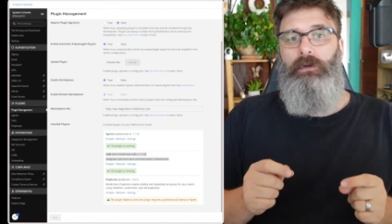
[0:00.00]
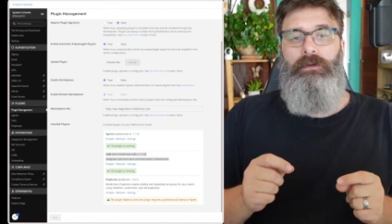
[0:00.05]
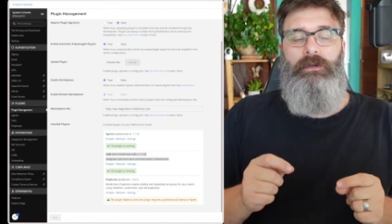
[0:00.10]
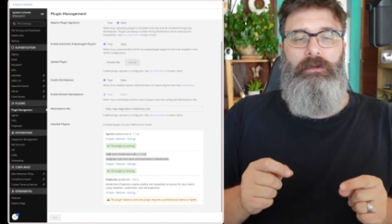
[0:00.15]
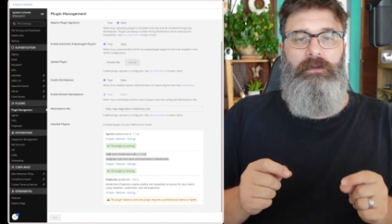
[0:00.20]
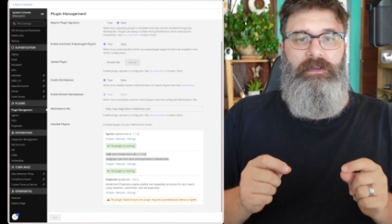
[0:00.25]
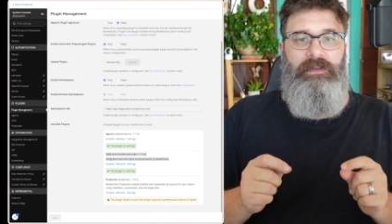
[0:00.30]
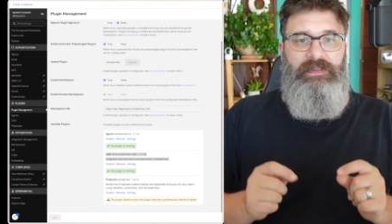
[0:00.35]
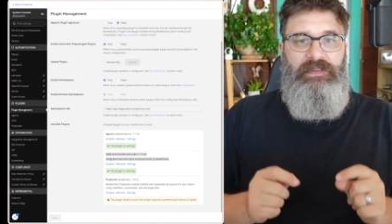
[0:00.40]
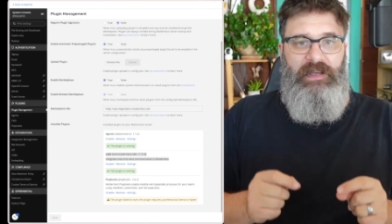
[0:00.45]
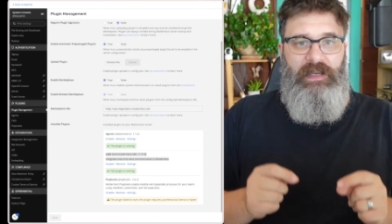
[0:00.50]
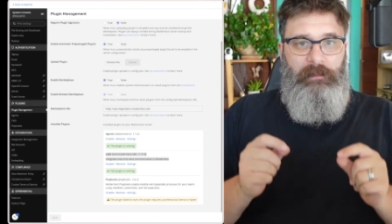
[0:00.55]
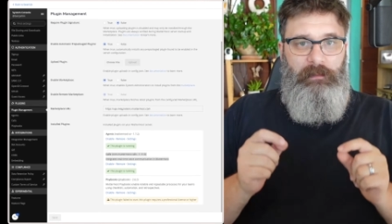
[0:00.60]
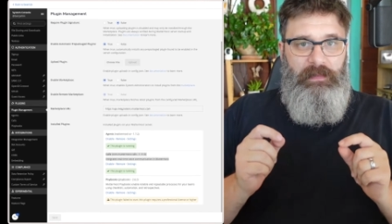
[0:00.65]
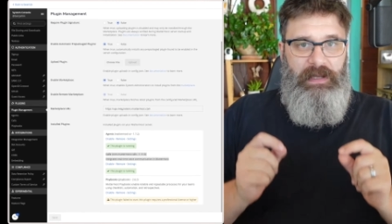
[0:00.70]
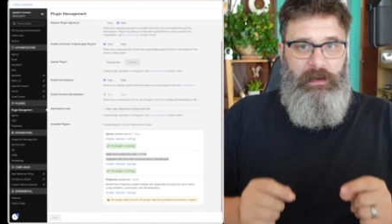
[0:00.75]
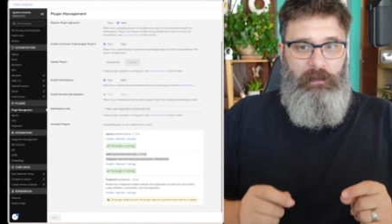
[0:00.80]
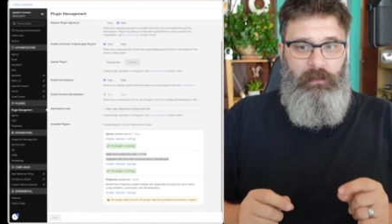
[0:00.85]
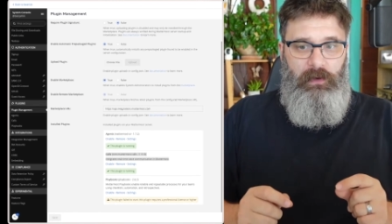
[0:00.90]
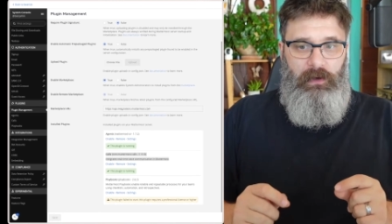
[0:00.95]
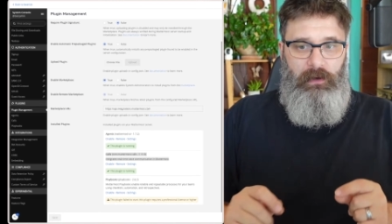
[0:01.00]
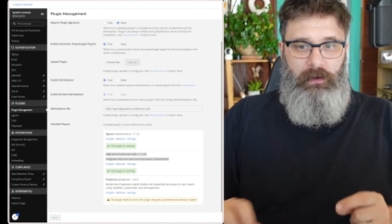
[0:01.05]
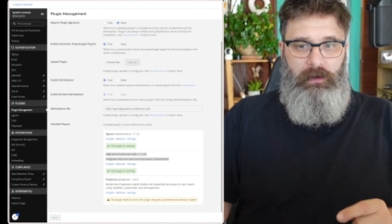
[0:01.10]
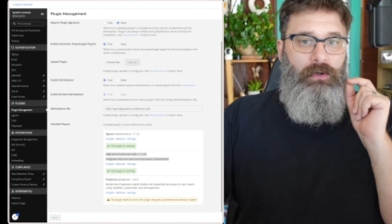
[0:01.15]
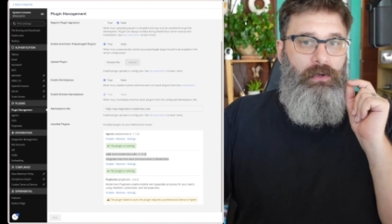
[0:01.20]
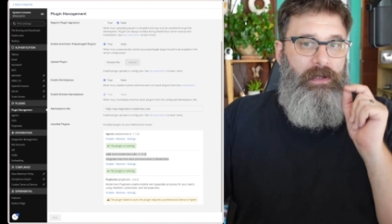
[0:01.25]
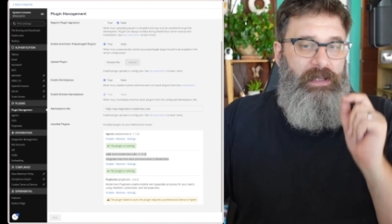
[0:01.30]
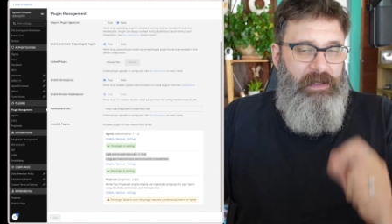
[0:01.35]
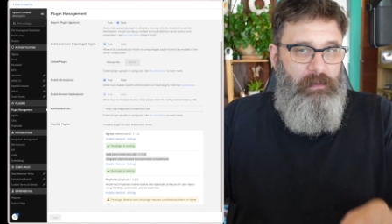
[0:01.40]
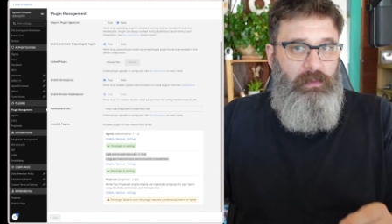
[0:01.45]
on the same
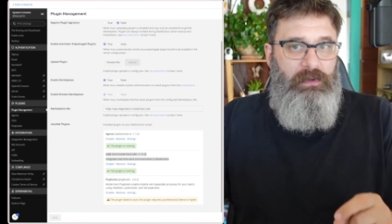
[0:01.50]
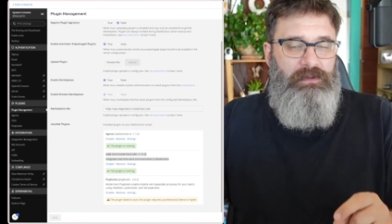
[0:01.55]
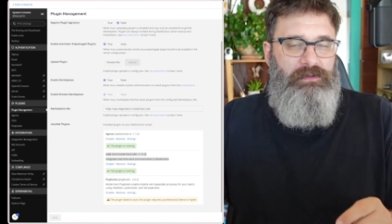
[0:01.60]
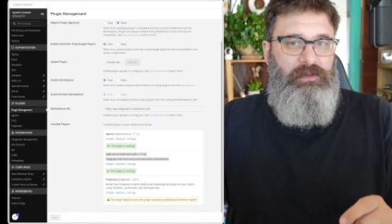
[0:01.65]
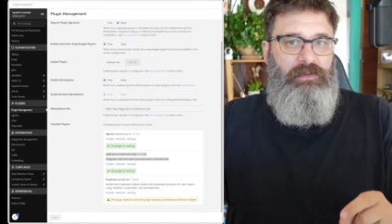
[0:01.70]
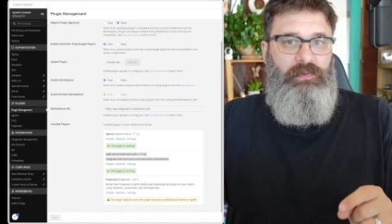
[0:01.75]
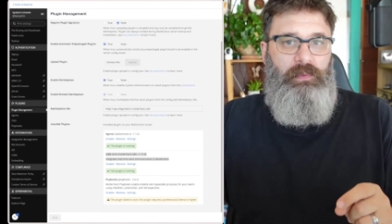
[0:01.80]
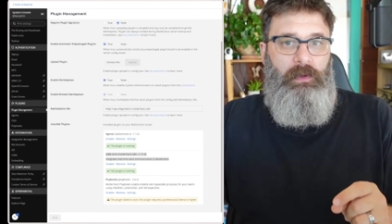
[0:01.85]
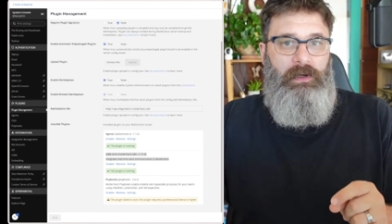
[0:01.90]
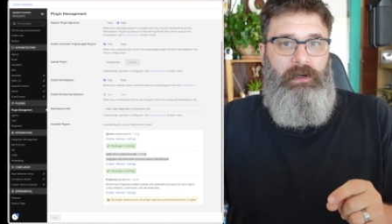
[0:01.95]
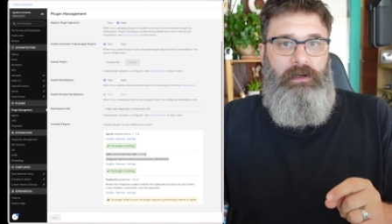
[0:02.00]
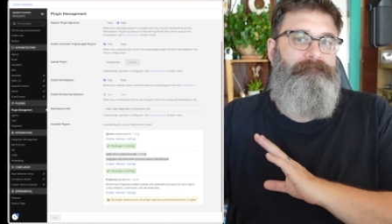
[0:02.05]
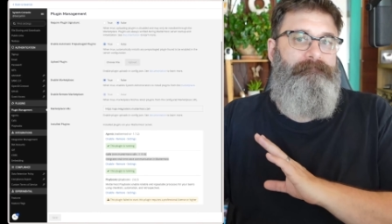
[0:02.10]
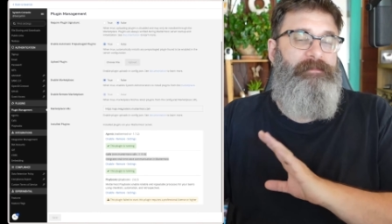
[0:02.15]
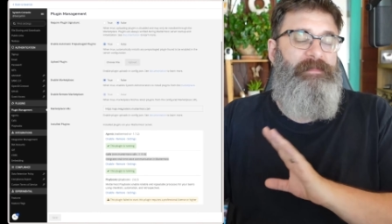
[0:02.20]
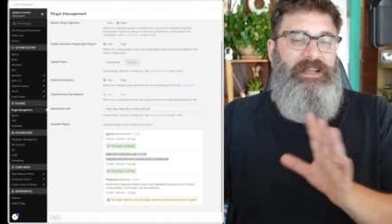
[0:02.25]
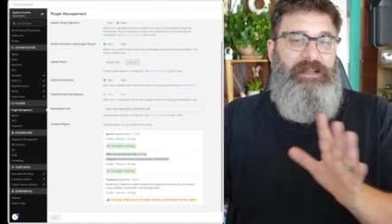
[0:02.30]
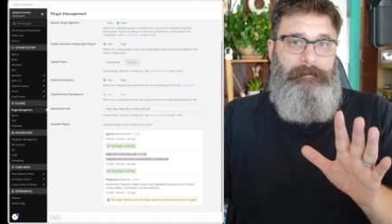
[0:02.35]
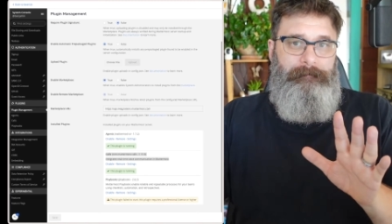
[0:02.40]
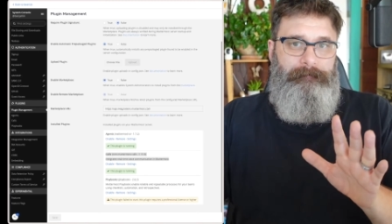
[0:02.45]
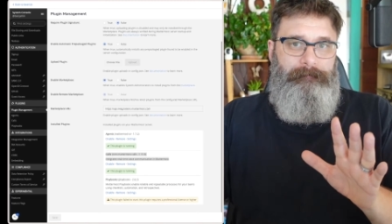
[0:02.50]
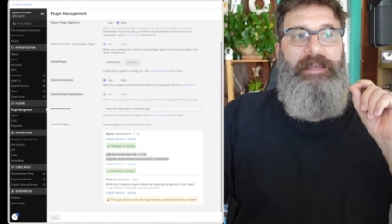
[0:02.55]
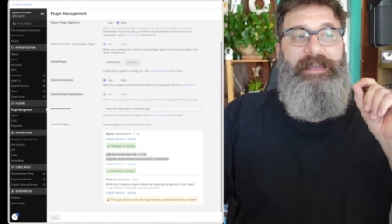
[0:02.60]
network, it will just work. Done.